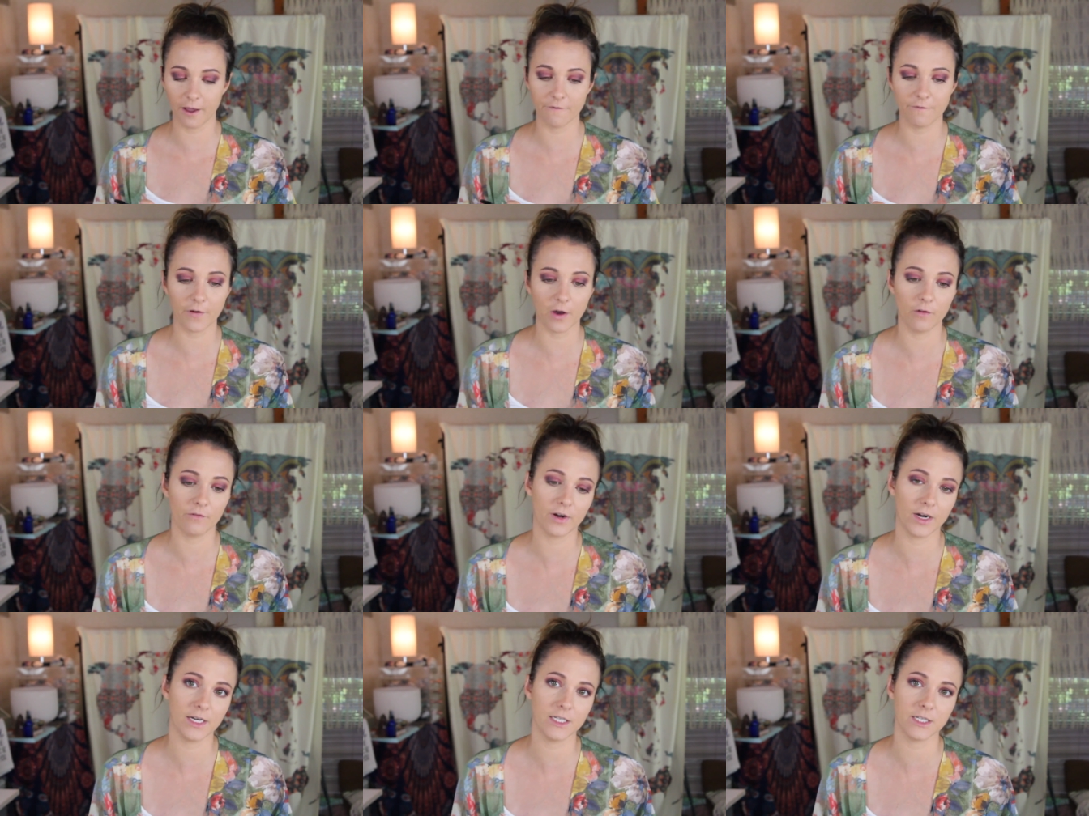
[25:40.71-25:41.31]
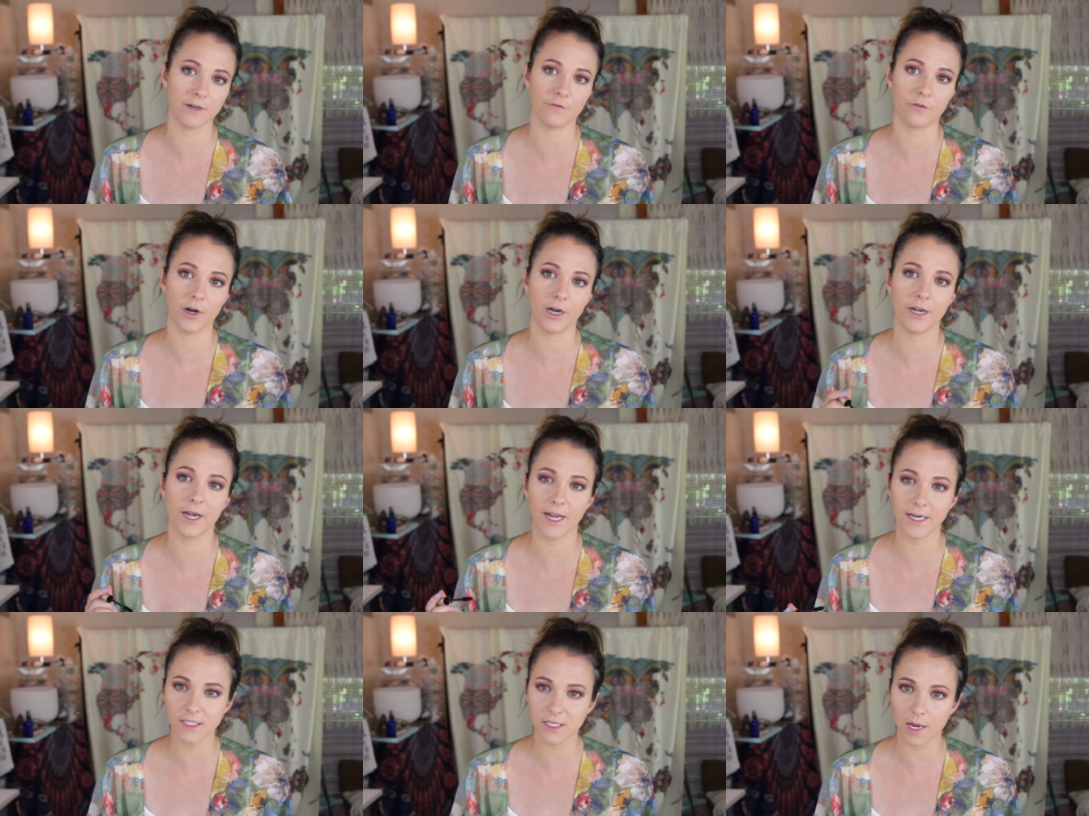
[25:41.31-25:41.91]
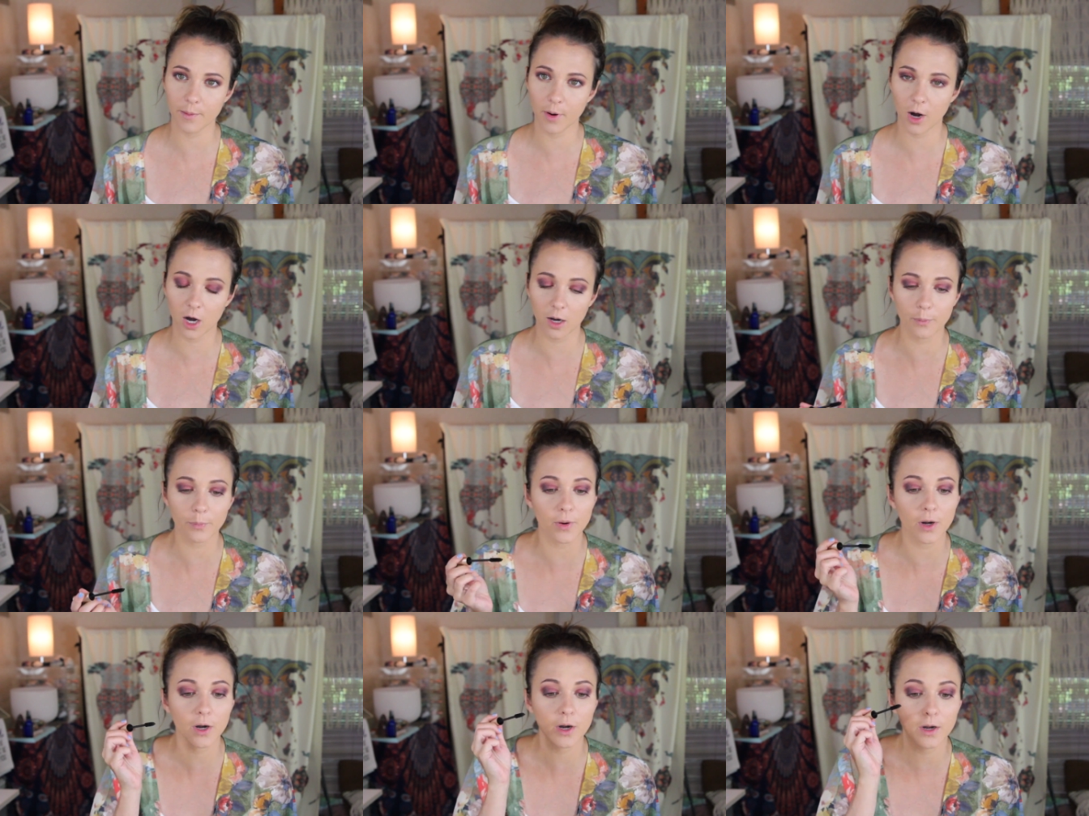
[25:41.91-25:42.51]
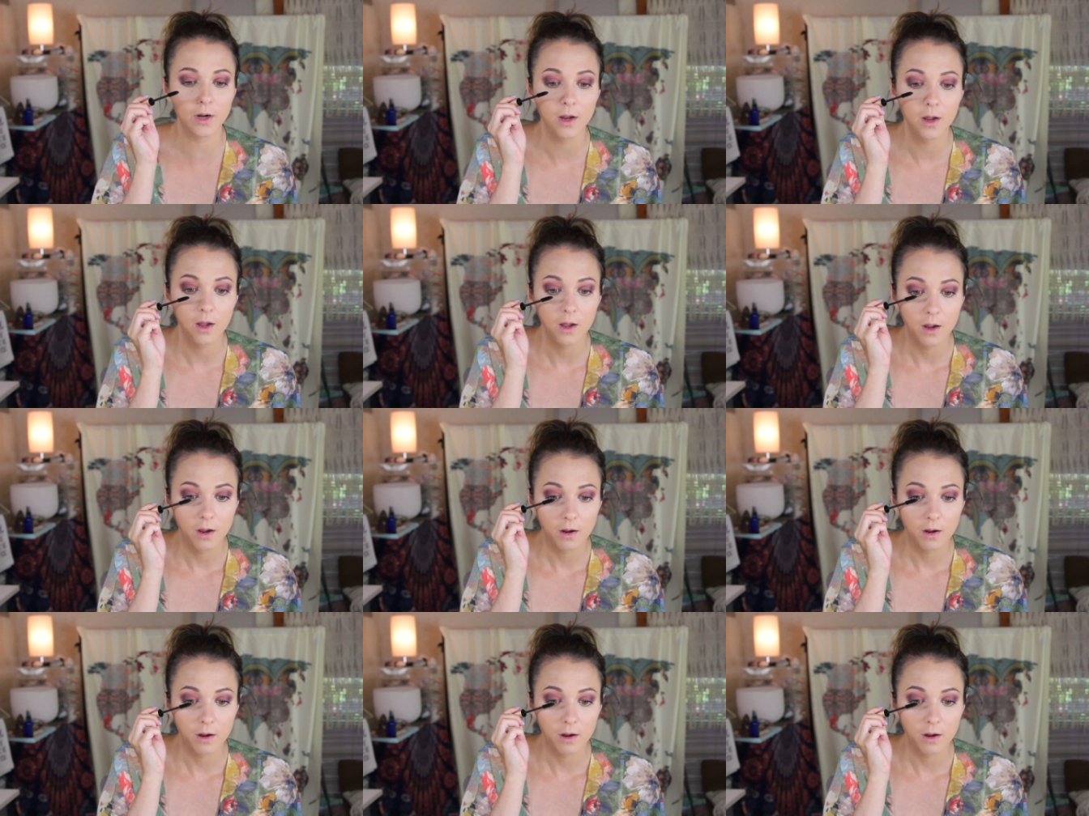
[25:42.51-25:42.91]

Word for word: I felt very different. Nighttime heartburn